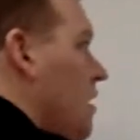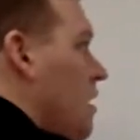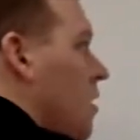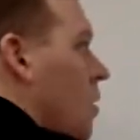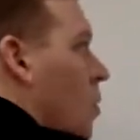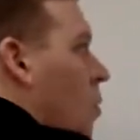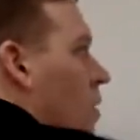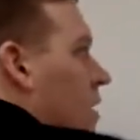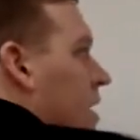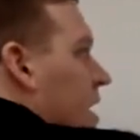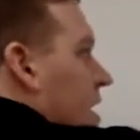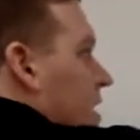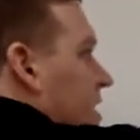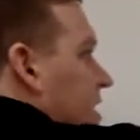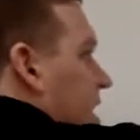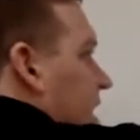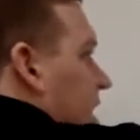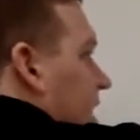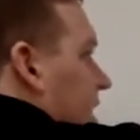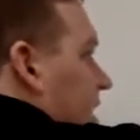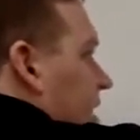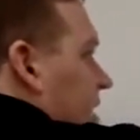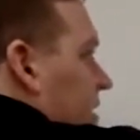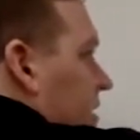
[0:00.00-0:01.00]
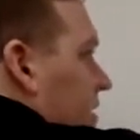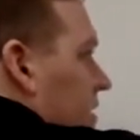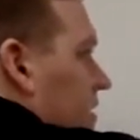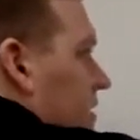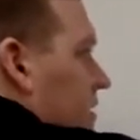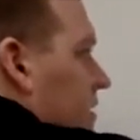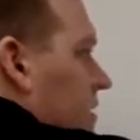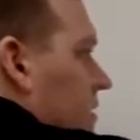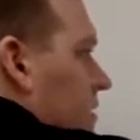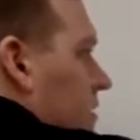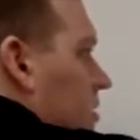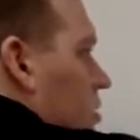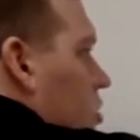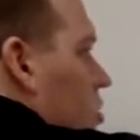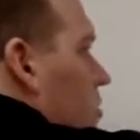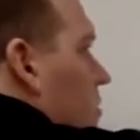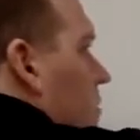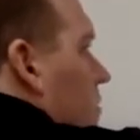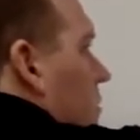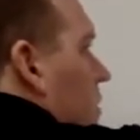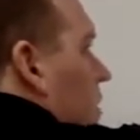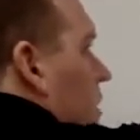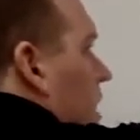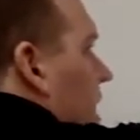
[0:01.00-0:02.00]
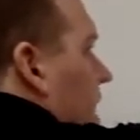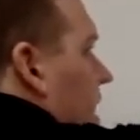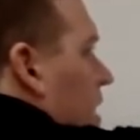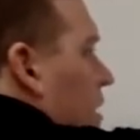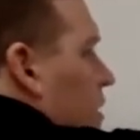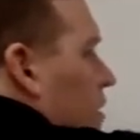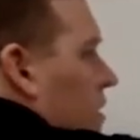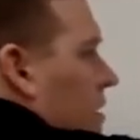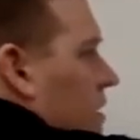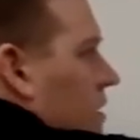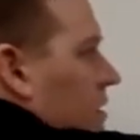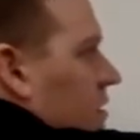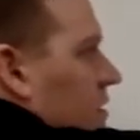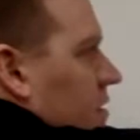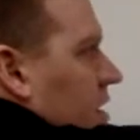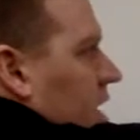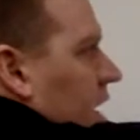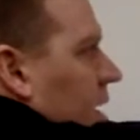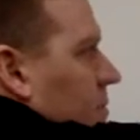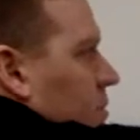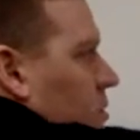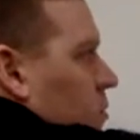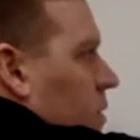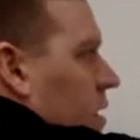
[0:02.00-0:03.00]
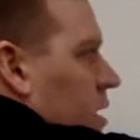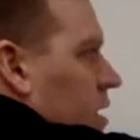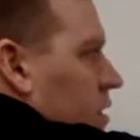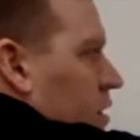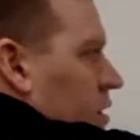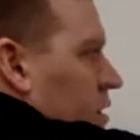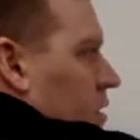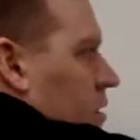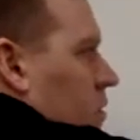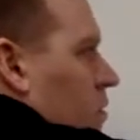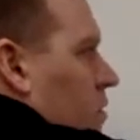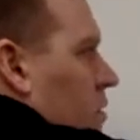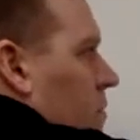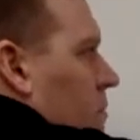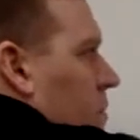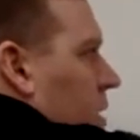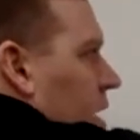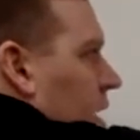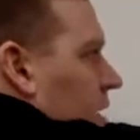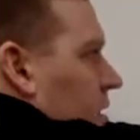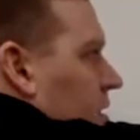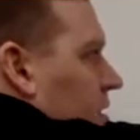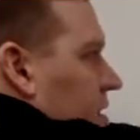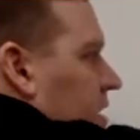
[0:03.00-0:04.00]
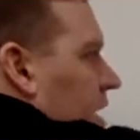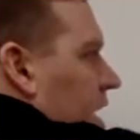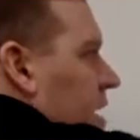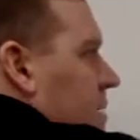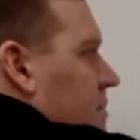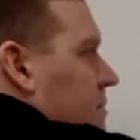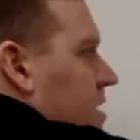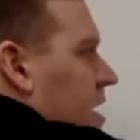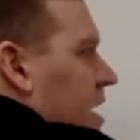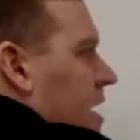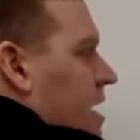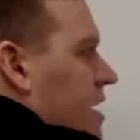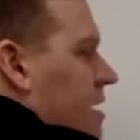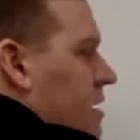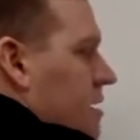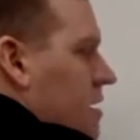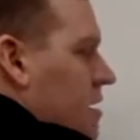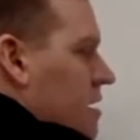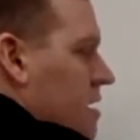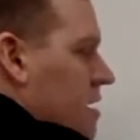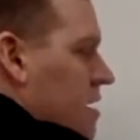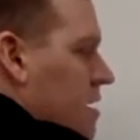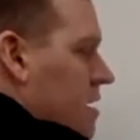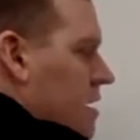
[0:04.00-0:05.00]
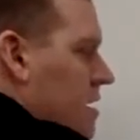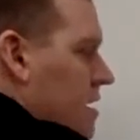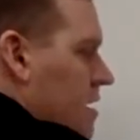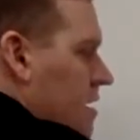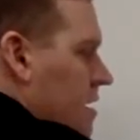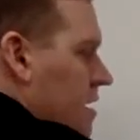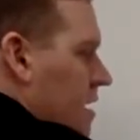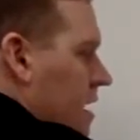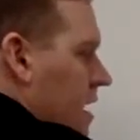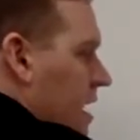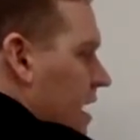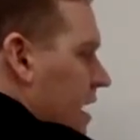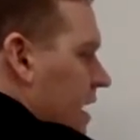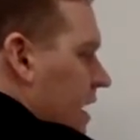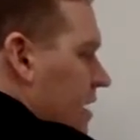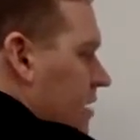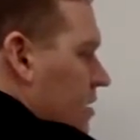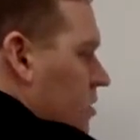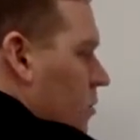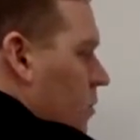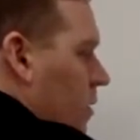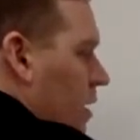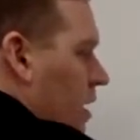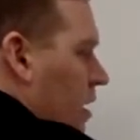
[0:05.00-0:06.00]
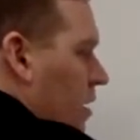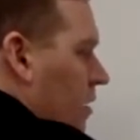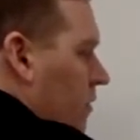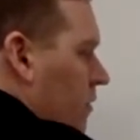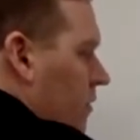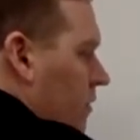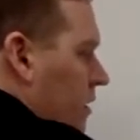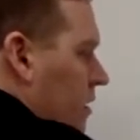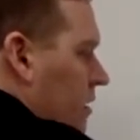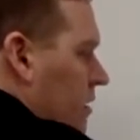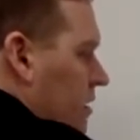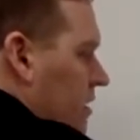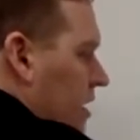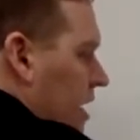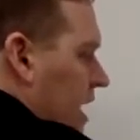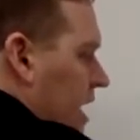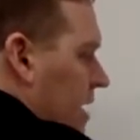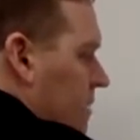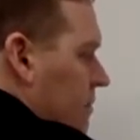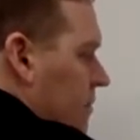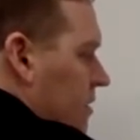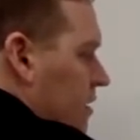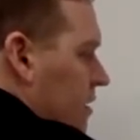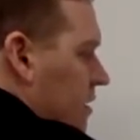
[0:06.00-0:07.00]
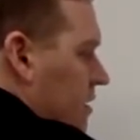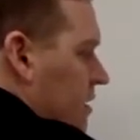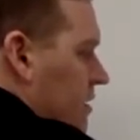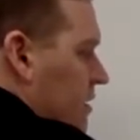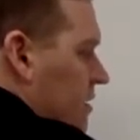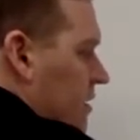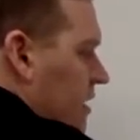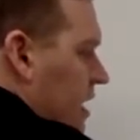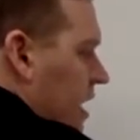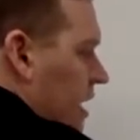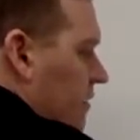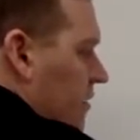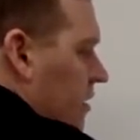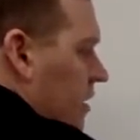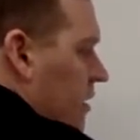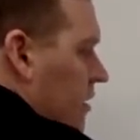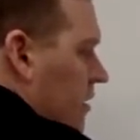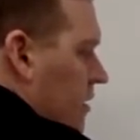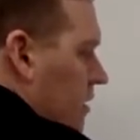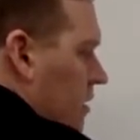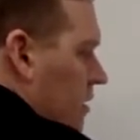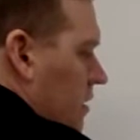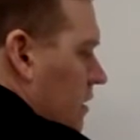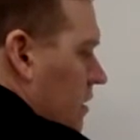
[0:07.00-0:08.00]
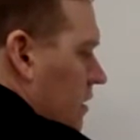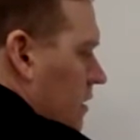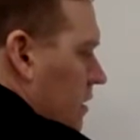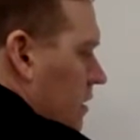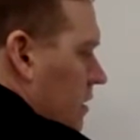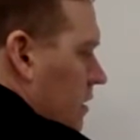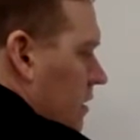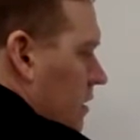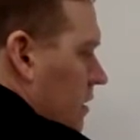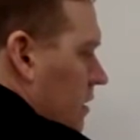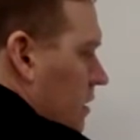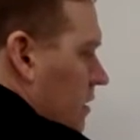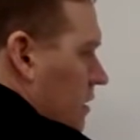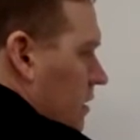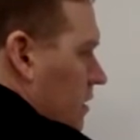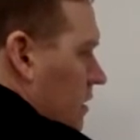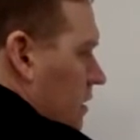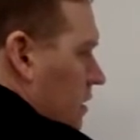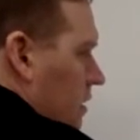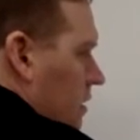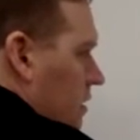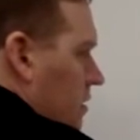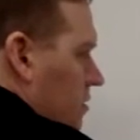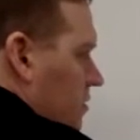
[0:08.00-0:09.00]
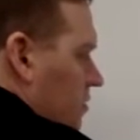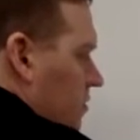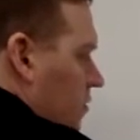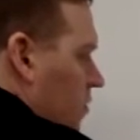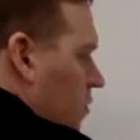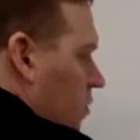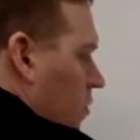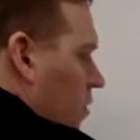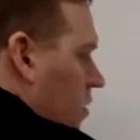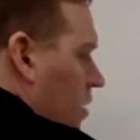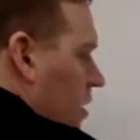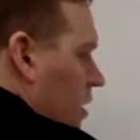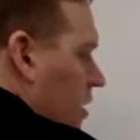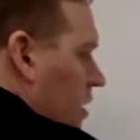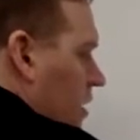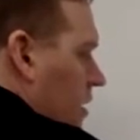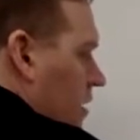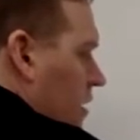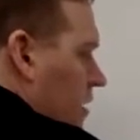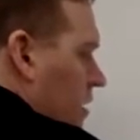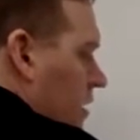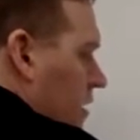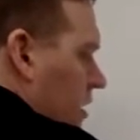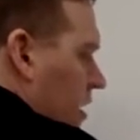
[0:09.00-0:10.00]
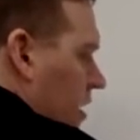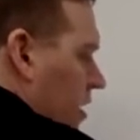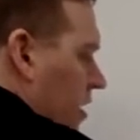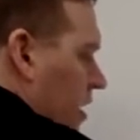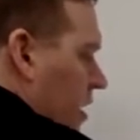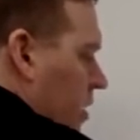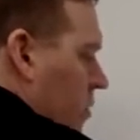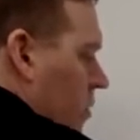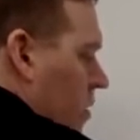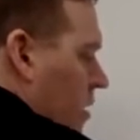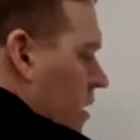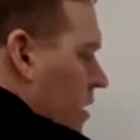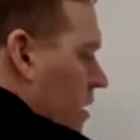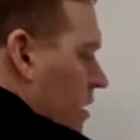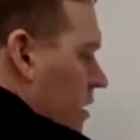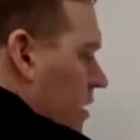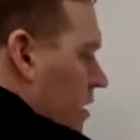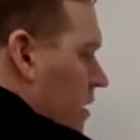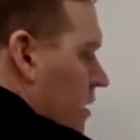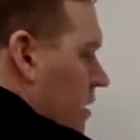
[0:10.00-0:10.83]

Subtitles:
when I take length times width, or base times height, I get 12 times 7 is 4, carry 1.